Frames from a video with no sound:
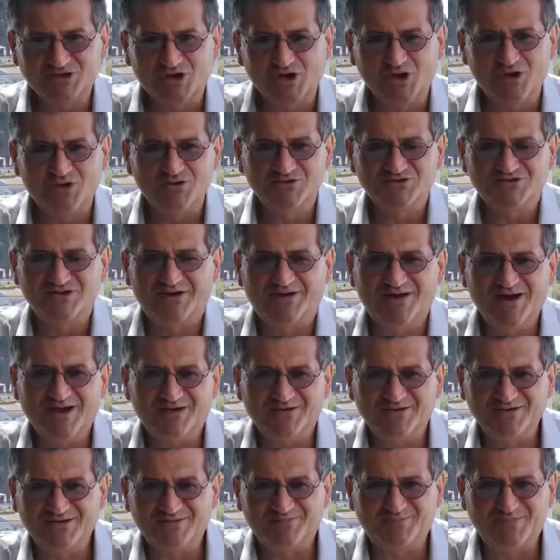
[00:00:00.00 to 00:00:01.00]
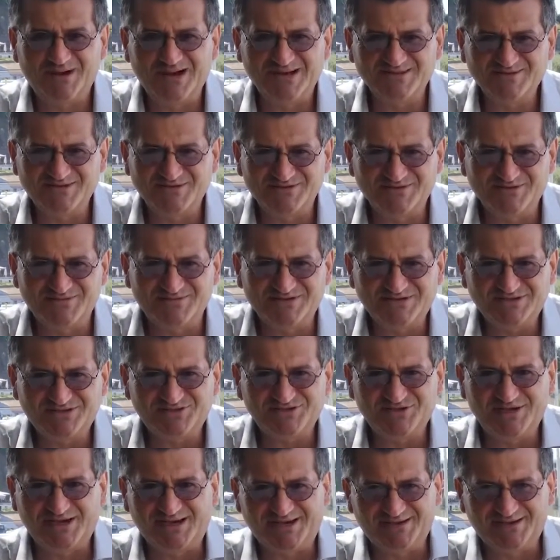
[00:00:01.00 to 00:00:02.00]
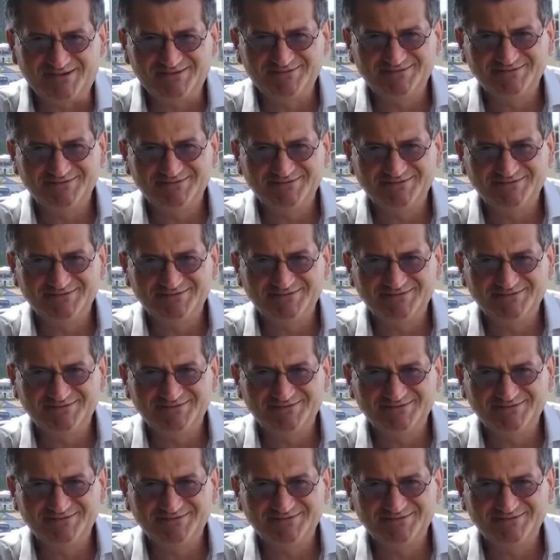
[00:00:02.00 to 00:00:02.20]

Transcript: clothes around the branches of the tree.